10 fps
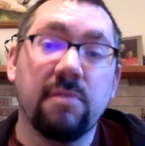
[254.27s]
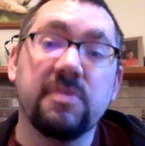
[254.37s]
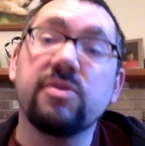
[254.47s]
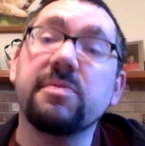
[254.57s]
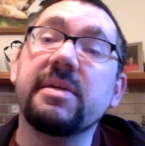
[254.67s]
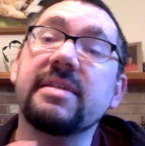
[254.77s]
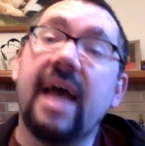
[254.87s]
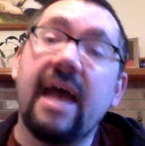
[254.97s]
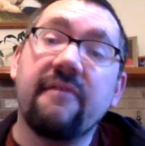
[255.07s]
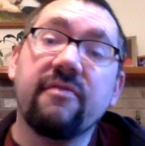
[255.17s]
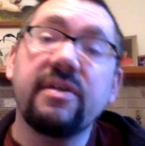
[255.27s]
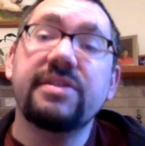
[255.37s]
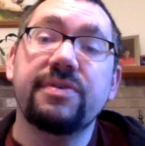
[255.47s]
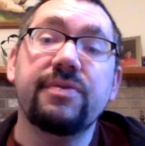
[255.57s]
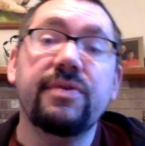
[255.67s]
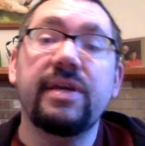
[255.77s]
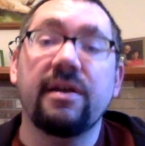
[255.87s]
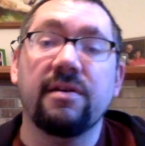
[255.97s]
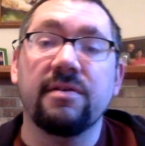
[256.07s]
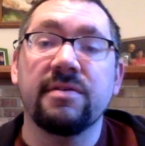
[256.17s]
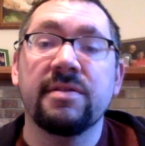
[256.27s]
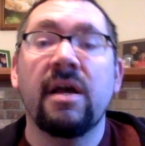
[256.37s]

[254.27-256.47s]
which means every 2 years,